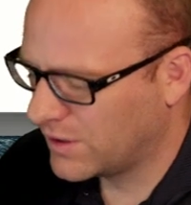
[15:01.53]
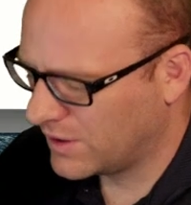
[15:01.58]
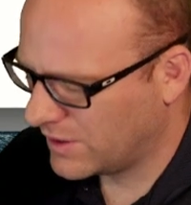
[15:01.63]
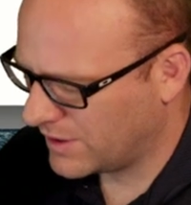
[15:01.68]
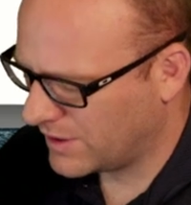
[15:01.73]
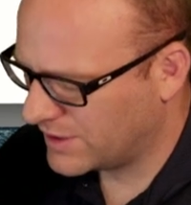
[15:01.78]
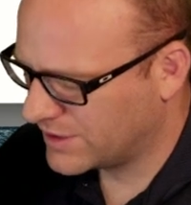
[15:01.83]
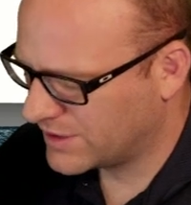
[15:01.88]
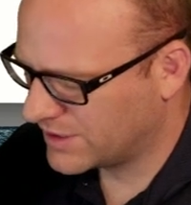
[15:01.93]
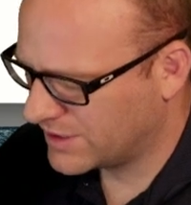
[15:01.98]

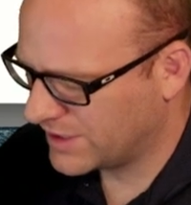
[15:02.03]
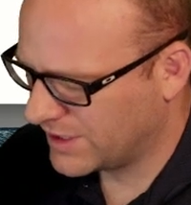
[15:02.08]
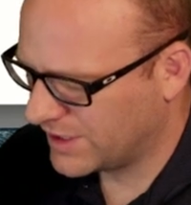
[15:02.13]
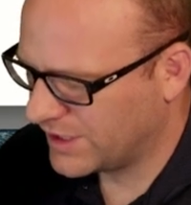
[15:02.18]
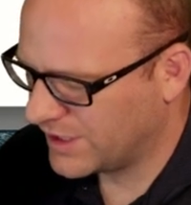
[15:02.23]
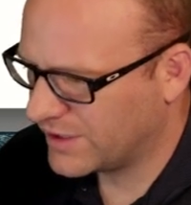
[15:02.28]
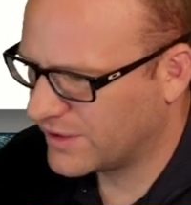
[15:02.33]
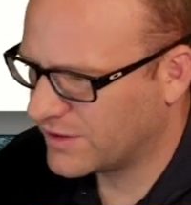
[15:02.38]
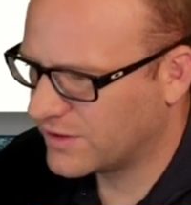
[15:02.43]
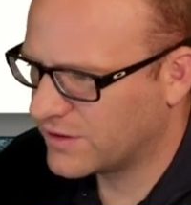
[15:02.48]
I
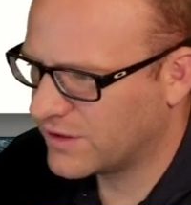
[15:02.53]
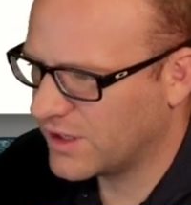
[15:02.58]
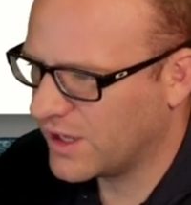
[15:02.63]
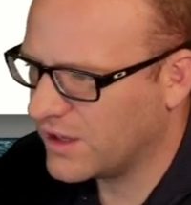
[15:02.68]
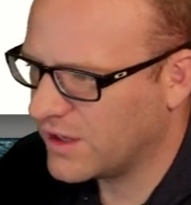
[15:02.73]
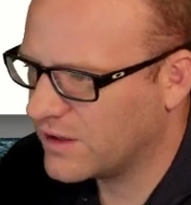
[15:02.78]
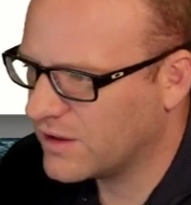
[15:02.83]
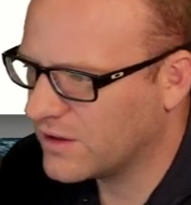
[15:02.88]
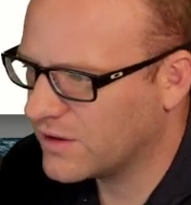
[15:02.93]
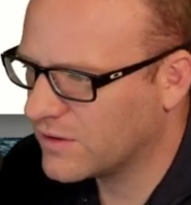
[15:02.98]
said,
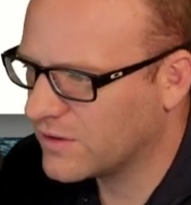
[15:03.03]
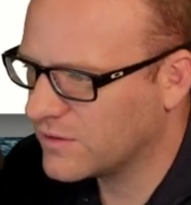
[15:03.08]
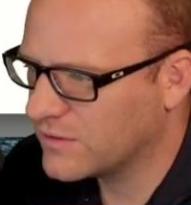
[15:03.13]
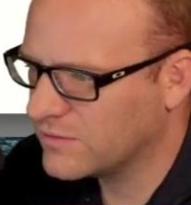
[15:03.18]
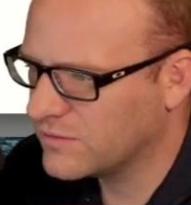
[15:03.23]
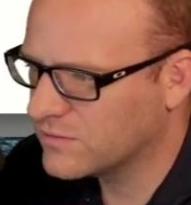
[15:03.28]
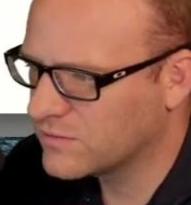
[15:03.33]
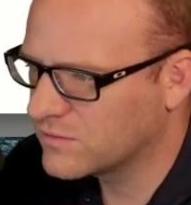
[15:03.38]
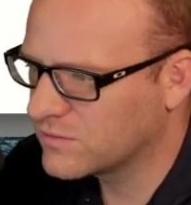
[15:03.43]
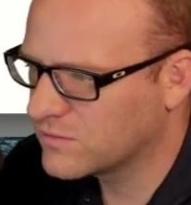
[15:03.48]
thank
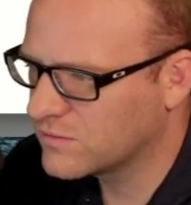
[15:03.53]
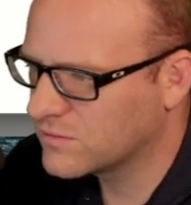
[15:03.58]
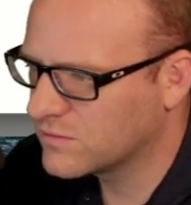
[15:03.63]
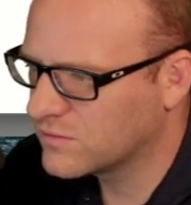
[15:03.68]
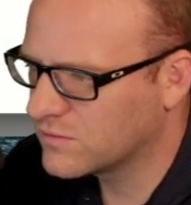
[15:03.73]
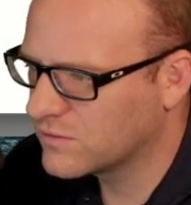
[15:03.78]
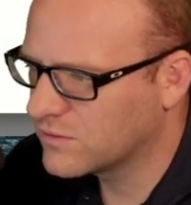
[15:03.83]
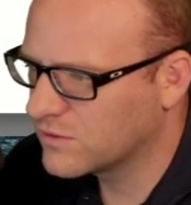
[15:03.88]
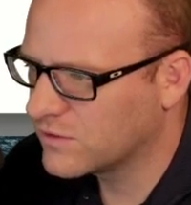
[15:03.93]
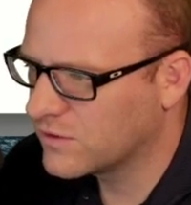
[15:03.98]
you,
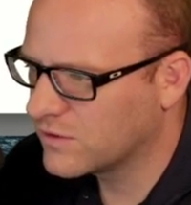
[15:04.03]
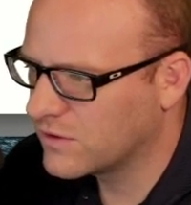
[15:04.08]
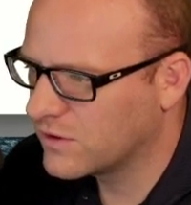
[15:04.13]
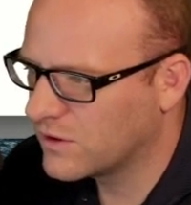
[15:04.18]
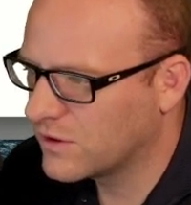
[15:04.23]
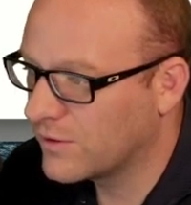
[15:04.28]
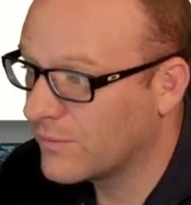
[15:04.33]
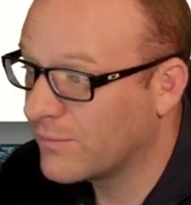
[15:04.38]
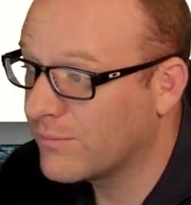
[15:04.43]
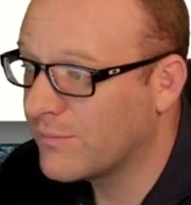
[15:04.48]

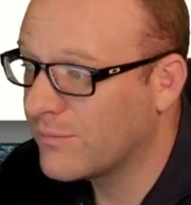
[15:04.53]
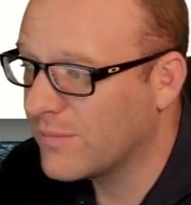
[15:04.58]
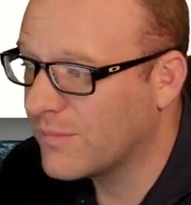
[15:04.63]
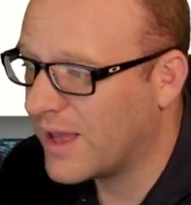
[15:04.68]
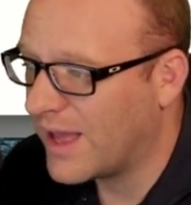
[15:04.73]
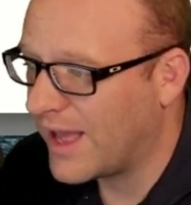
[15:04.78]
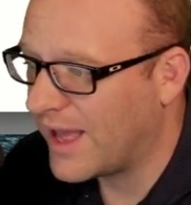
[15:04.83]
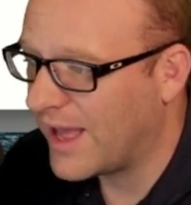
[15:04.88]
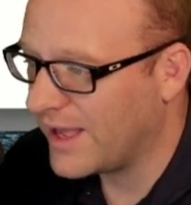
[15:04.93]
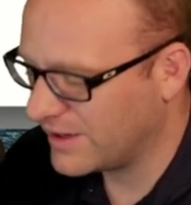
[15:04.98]

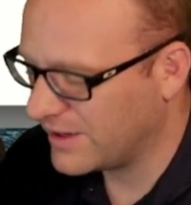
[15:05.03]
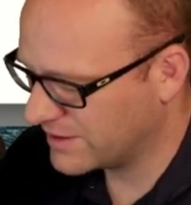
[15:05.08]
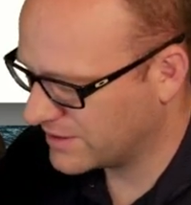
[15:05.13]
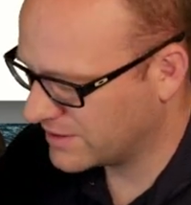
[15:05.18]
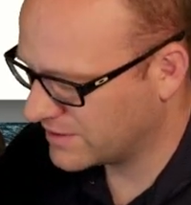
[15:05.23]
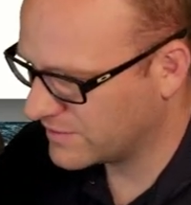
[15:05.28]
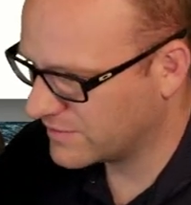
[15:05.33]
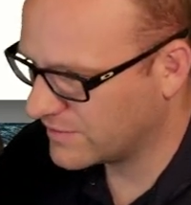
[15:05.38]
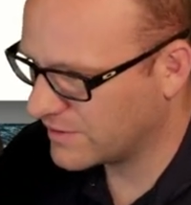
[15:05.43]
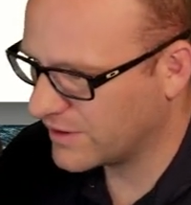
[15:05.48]
Matt,
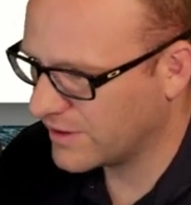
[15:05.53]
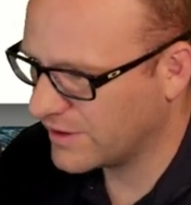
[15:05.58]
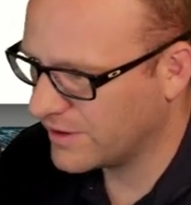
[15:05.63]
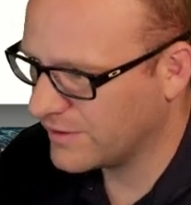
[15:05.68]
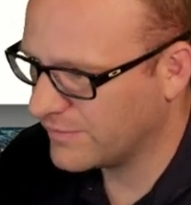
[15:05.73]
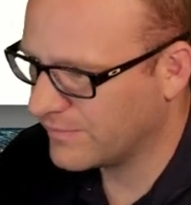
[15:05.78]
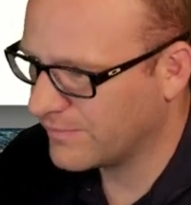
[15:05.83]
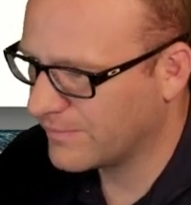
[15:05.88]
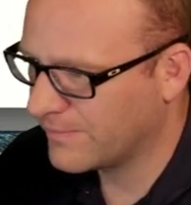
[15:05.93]
right?